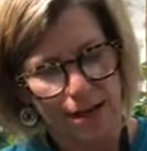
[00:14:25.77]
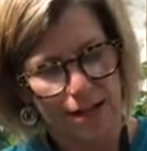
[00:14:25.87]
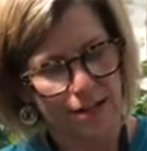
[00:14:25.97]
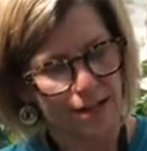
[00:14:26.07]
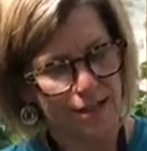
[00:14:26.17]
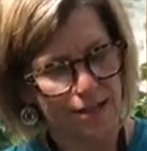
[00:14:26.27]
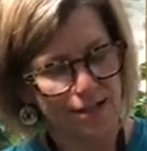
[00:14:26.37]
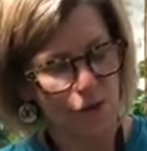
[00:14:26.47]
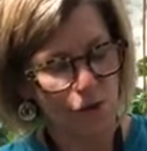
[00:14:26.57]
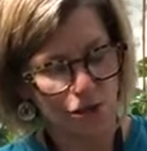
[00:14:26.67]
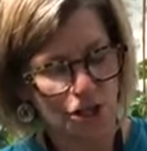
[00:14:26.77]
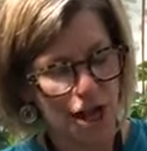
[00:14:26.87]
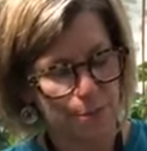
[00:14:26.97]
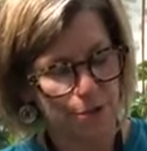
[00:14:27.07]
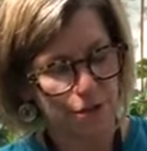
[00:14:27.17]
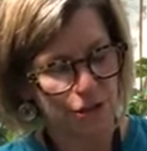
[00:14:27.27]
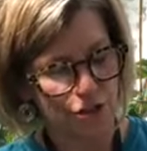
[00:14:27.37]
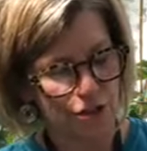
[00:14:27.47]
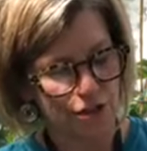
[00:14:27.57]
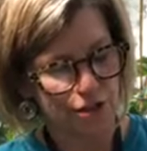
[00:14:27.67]
This whole chapter
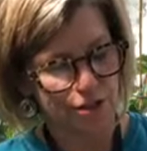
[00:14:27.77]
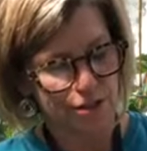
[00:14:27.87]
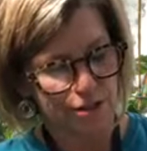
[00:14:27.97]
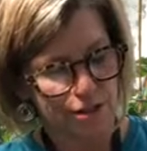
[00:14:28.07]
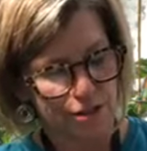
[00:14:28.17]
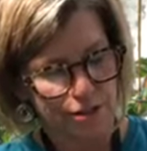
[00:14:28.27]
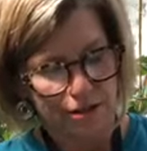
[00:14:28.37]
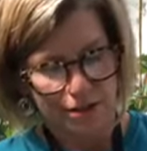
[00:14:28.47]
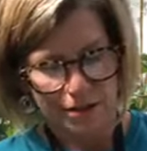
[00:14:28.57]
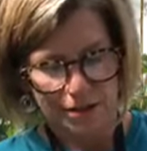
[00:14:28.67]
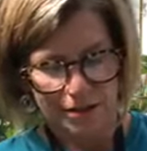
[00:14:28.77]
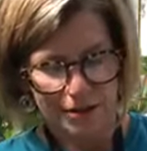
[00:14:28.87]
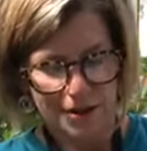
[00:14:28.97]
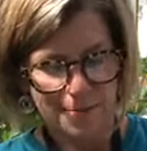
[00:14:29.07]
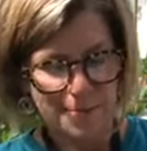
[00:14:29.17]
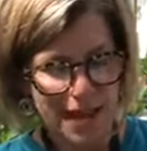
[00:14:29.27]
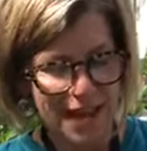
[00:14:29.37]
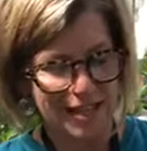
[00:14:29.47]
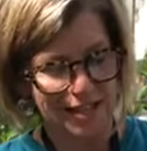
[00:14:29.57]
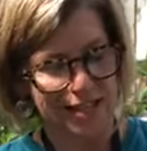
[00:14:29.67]
is just
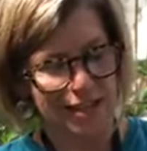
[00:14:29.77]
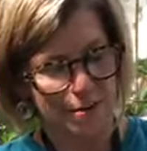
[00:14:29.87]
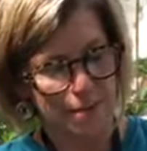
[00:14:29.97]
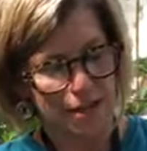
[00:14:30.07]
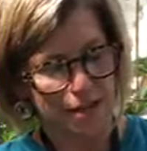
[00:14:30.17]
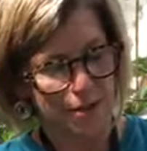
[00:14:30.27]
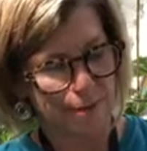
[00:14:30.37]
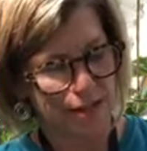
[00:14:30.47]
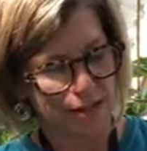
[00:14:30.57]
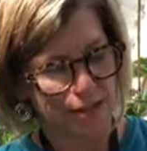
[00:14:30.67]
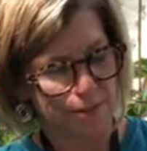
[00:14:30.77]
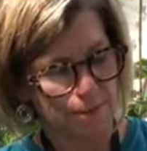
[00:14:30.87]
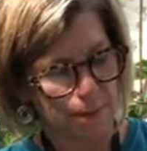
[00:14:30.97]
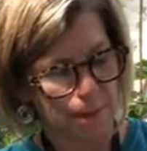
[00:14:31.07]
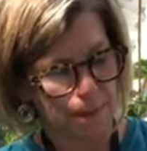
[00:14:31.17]
amazing, amazing, amazing.